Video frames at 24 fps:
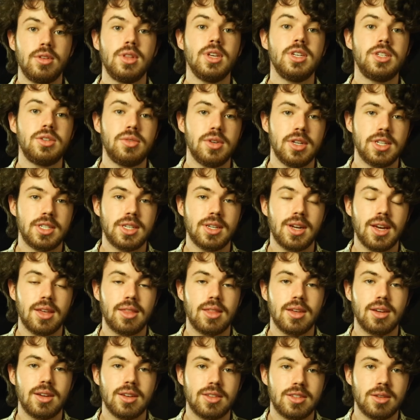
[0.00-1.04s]
For this reason, I
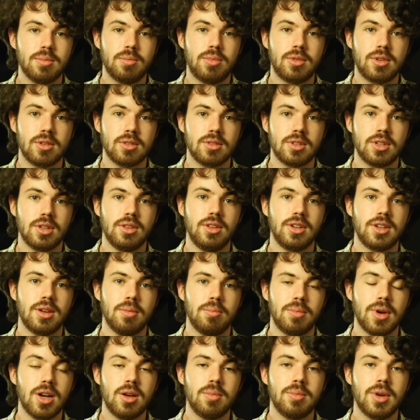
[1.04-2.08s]
think it's important to look
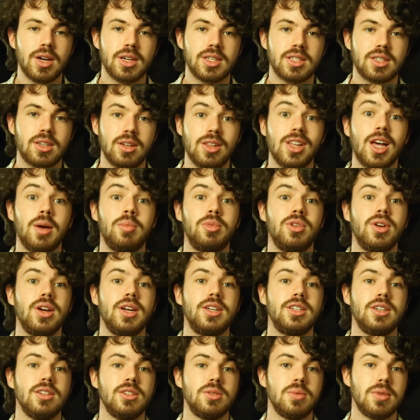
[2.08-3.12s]
at Baumbach's
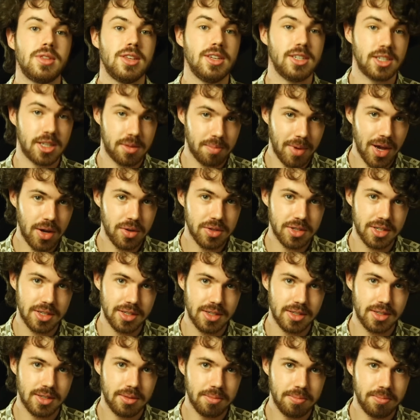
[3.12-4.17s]
collaborations with his
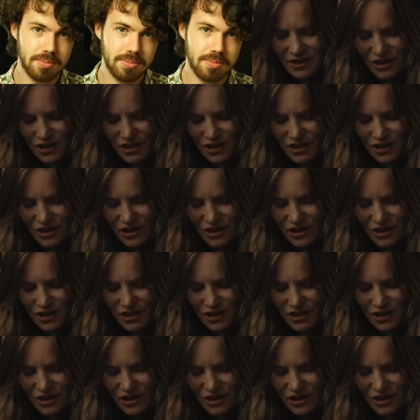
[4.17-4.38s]
spouses.